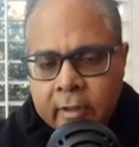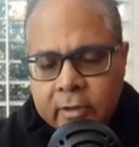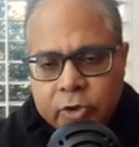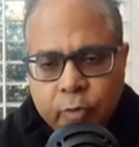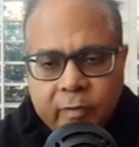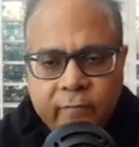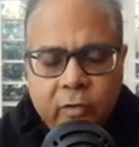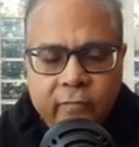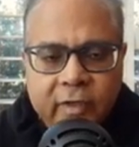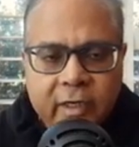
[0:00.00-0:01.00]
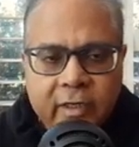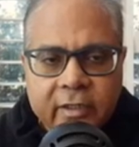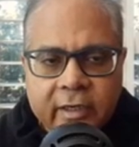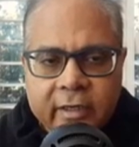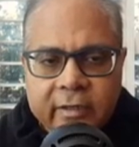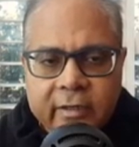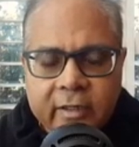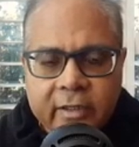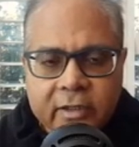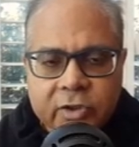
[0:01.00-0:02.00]
So before we get there,
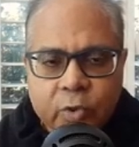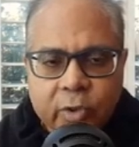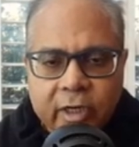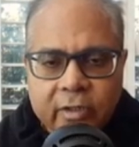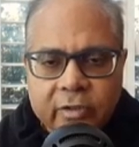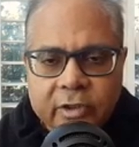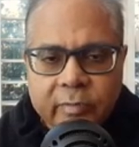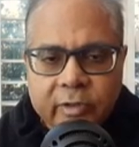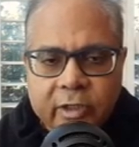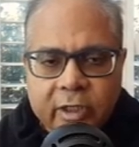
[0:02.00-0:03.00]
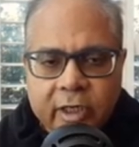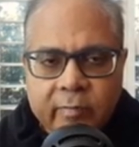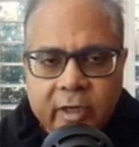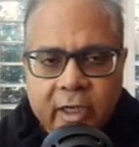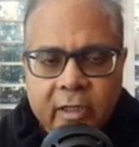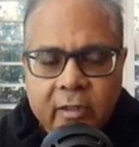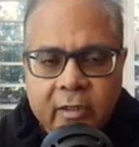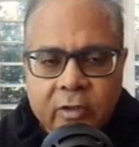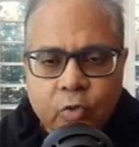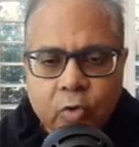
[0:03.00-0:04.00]
let us look at the typical airplane.
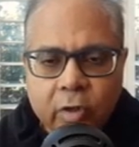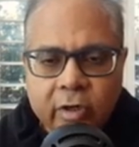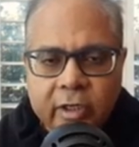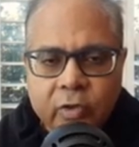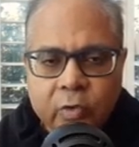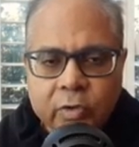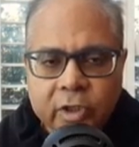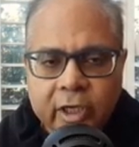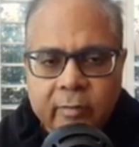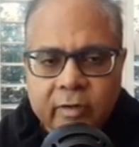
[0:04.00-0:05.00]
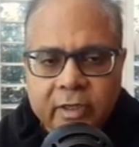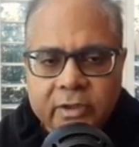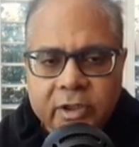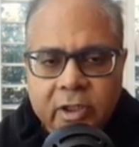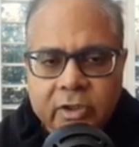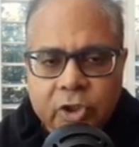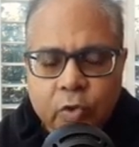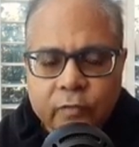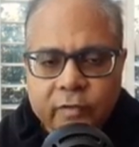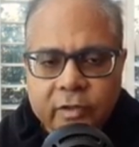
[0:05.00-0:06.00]
You already know the airplane starts
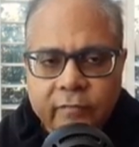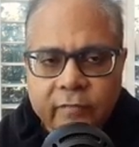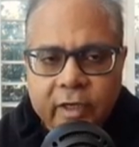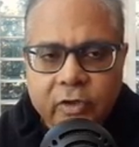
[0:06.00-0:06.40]
out with a weight